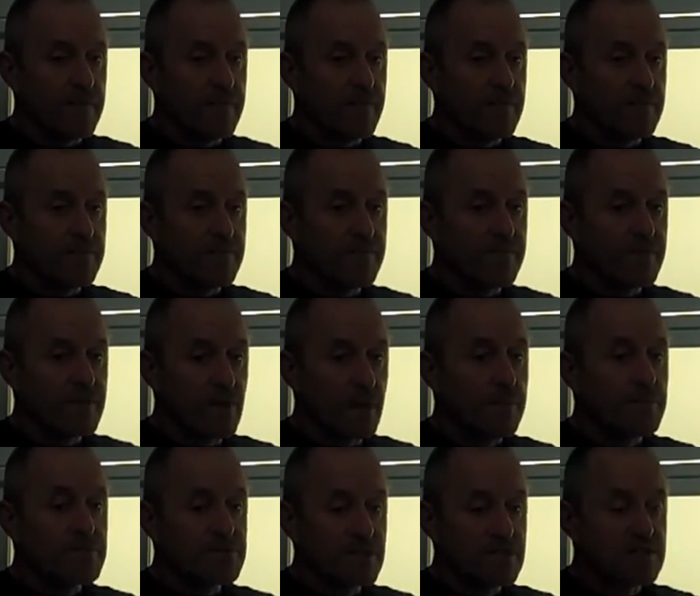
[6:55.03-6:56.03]
the
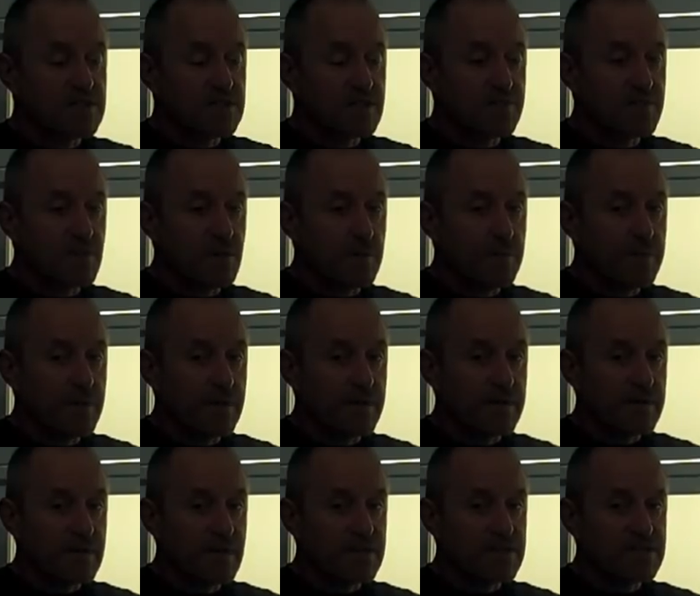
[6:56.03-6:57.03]
copper sensitive
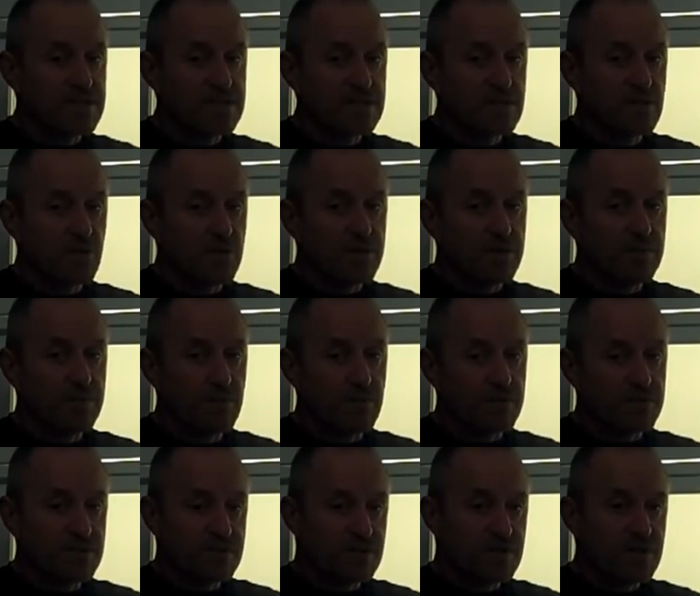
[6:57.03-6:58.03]
compound, and that's quite
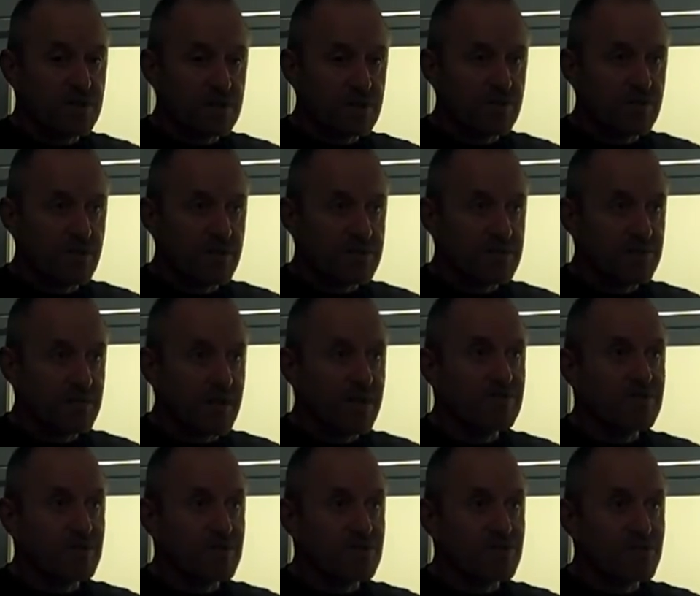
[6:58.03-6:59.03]
important to get the right
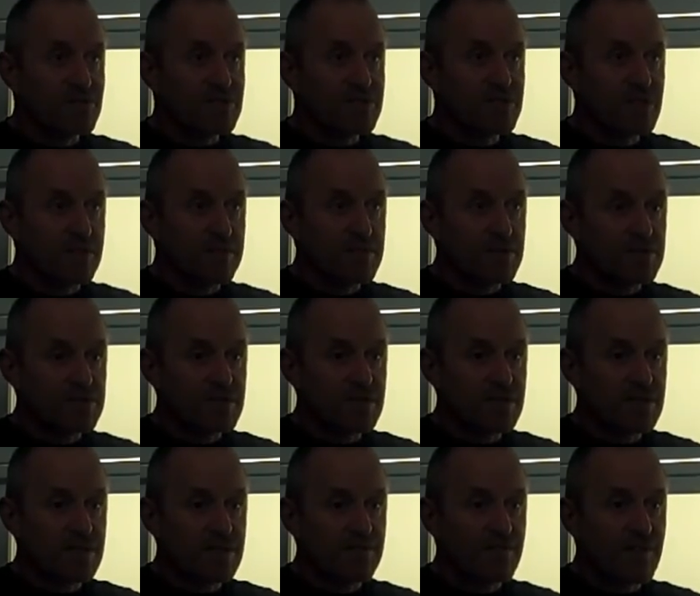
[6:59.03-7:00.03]
amount into the cell because
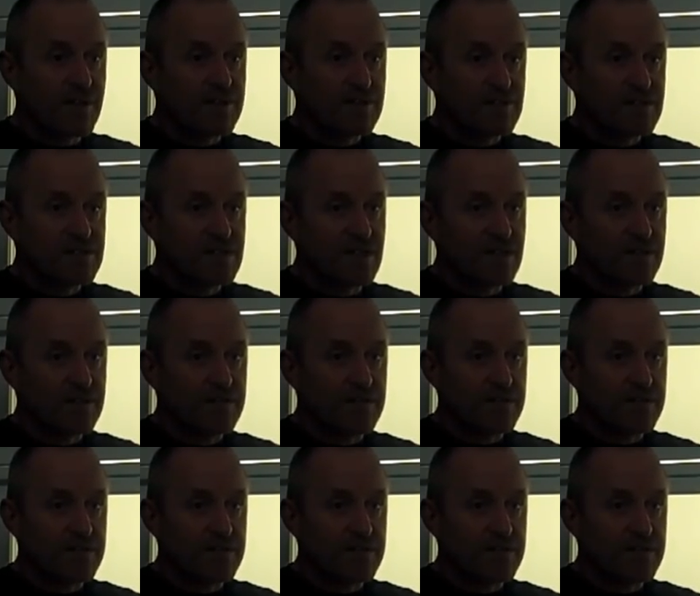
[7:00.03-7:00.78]
they can affect the cell.